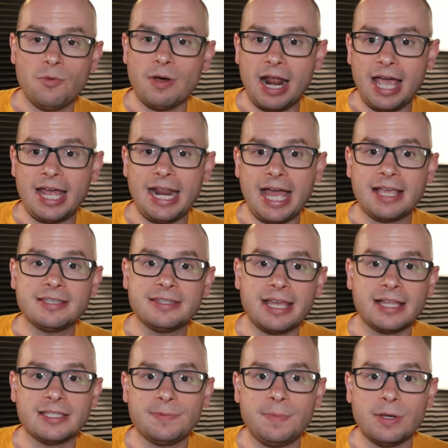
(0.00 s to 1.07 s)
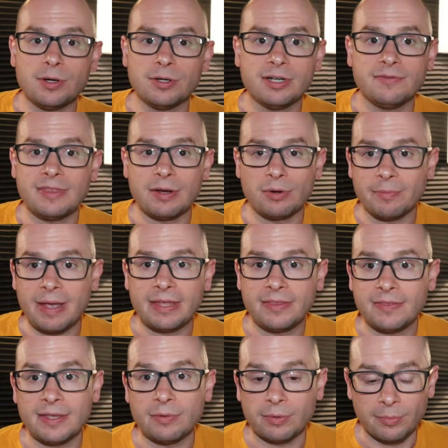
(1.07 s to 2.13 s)
when I had asked that spirit if they were mad
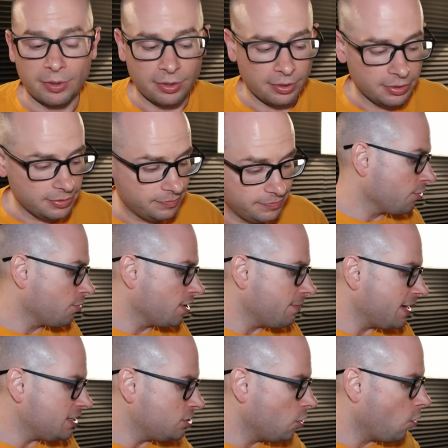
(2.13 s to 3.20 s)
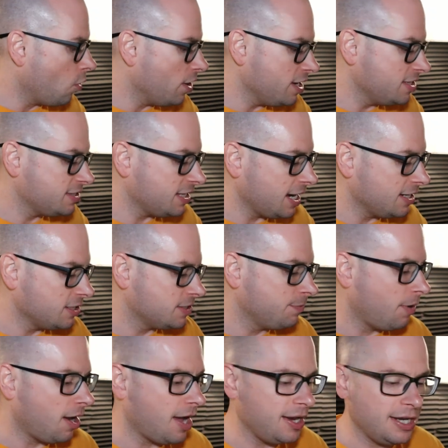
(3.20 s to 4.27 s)
that they were murdered. Another one of my toys that I
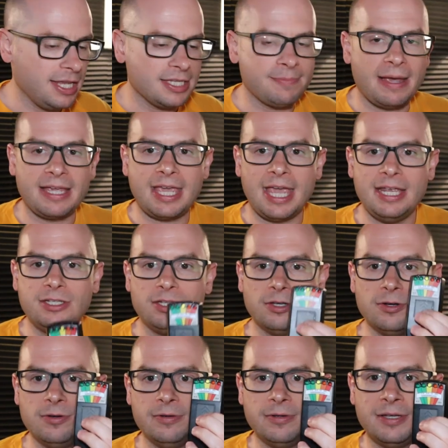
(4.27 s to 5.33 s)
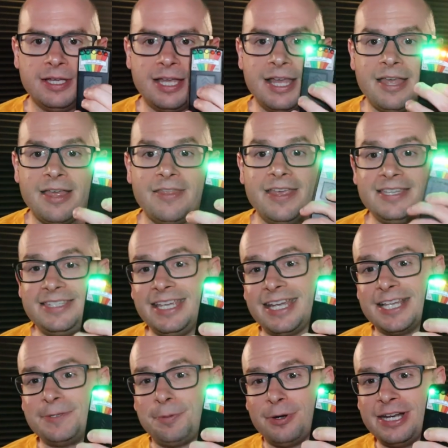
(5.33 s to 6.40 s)
just bought is my K2. This
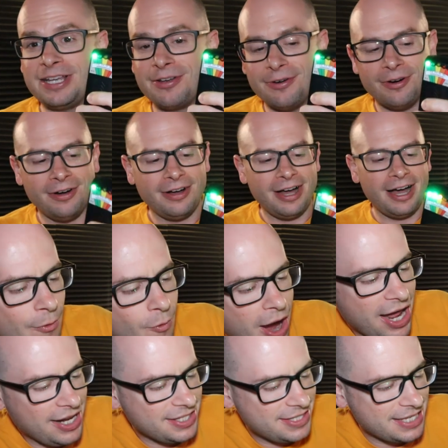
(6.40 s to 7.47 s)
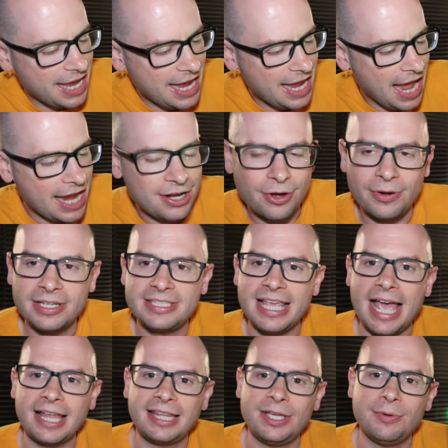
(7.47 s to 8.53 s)
thing is pretty cool. I want to say I know
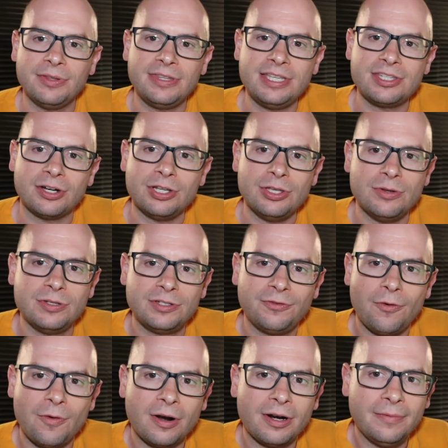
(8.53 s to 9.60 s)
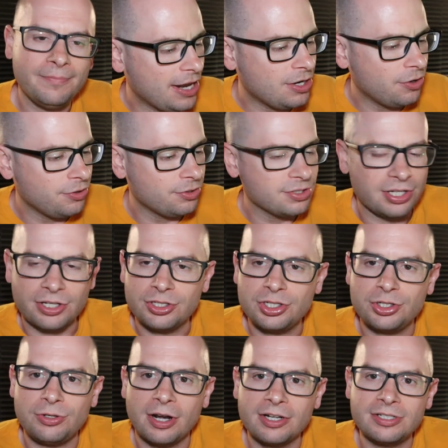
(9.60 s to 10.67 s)
exactly what these are used for. I know there's a
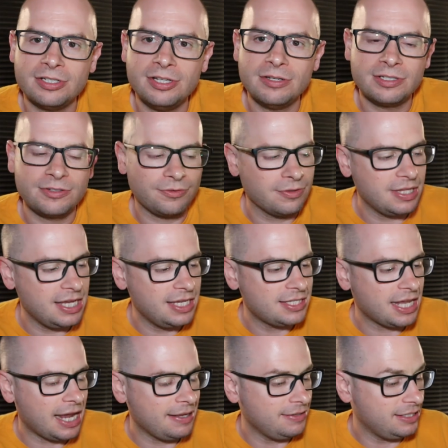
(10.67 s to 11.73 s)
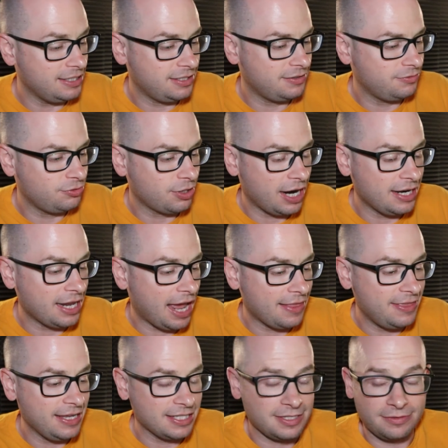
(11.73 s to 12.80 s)
construction use for these. I
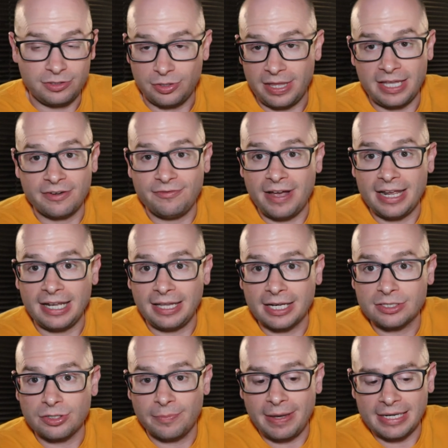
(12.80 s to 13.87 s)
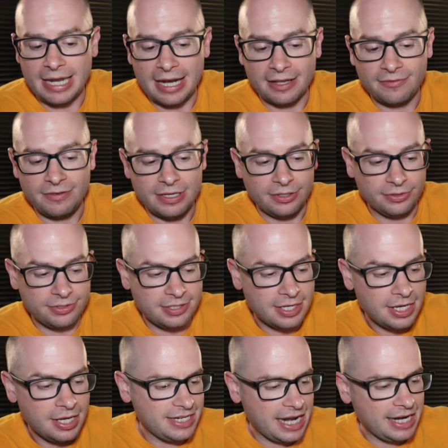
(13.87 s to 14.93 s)
think it's so they can find electromagnetic fields.
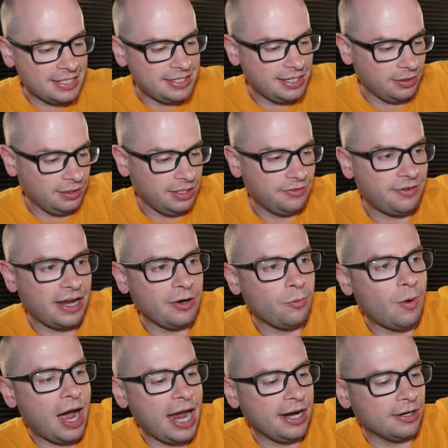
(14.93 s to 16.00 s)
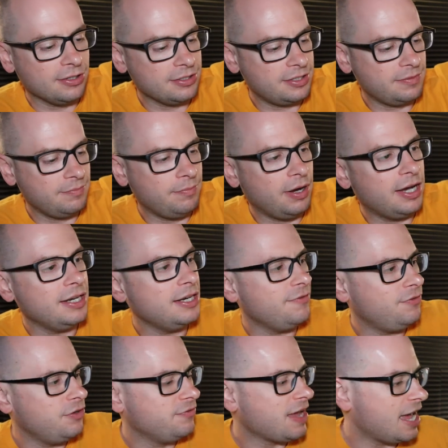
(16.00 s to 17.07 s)
It's not necessarily to find wires, but
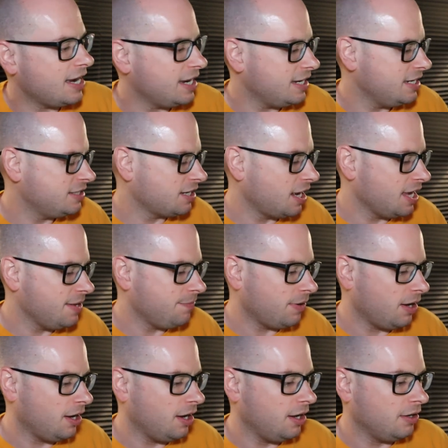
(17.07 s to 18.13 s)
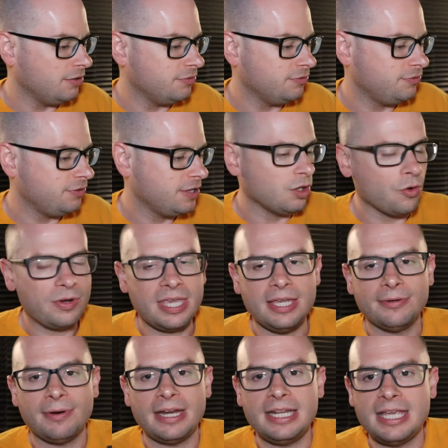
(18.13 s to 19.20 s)
if you've got any type of
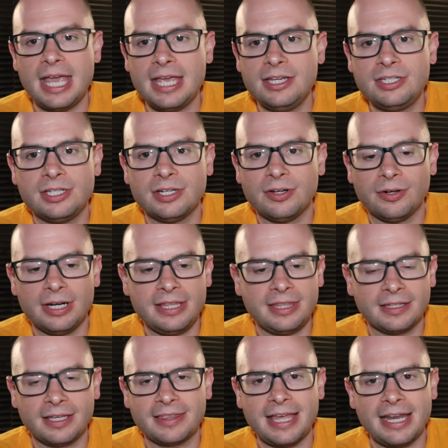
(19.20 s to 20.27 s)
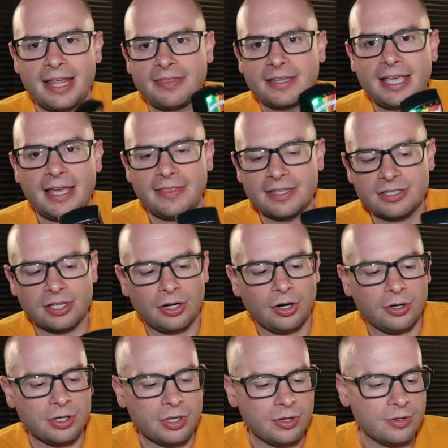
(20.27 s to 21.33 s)
low-key radiation or anything like that, not the kind that's going to
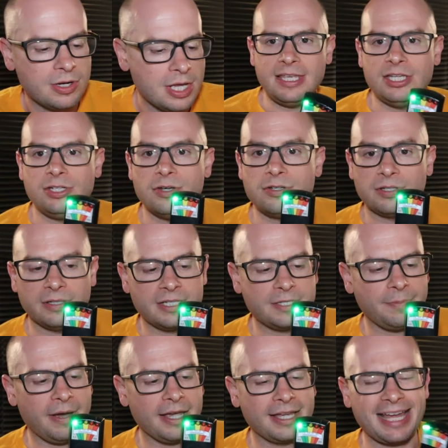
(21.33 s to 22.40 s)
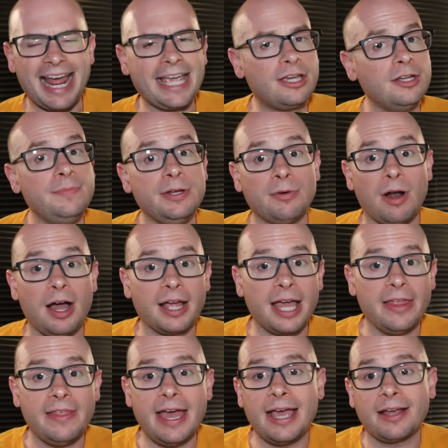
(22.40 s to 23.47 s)
hurt you, these usually spike. I could be wrong
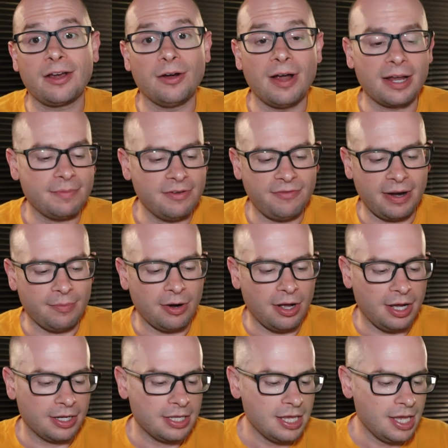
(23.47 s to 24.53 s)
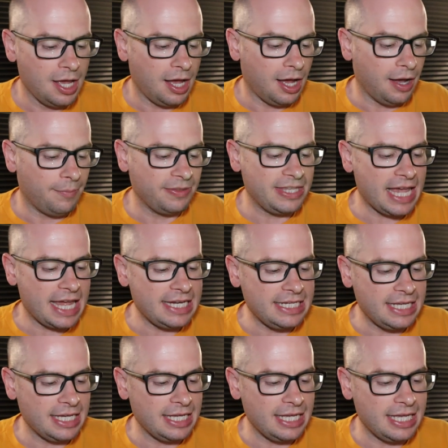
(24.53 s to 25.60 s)
on that. Correct me if I'm wrong. But the
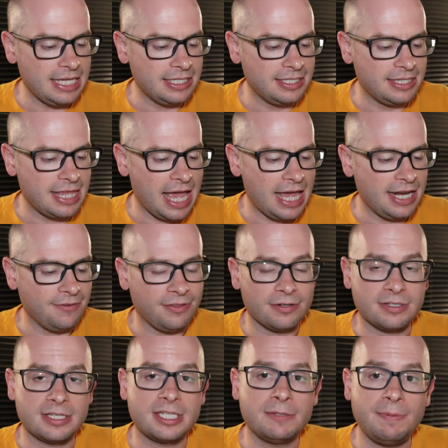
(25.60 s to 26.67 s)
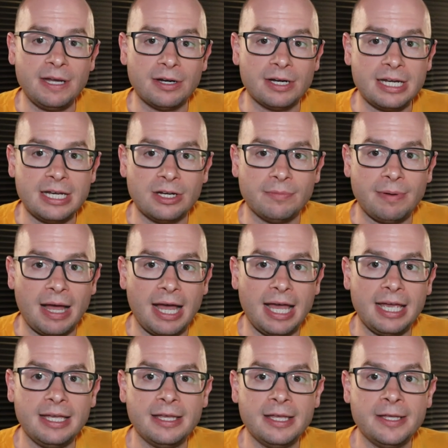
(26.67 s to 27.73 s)
idea is that if there's a spirit
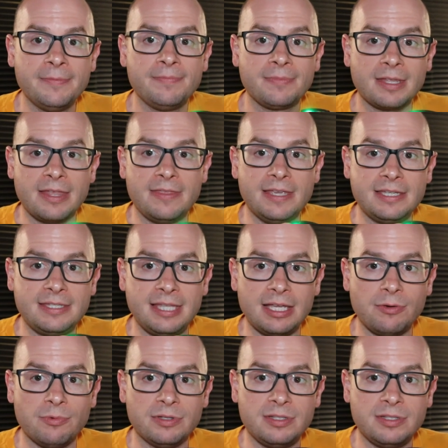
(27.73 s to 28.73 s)
nearby, this thing